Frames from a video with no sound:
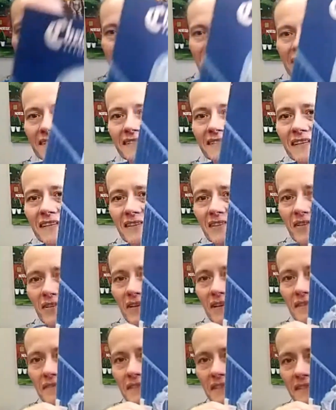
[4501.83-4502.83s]
to send
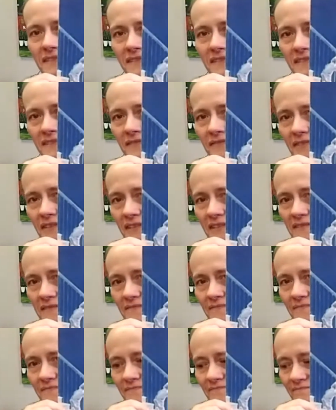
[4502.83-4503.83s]
off because it's fun.
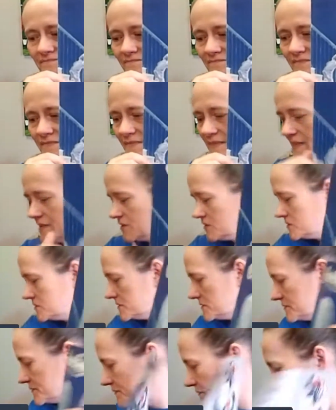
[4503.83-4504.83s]

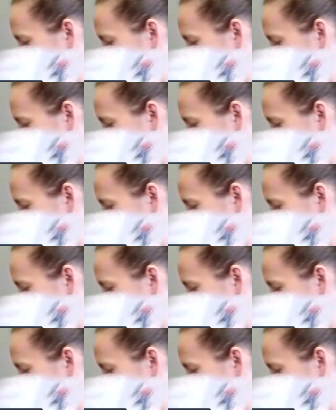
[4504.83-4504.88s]
Cool.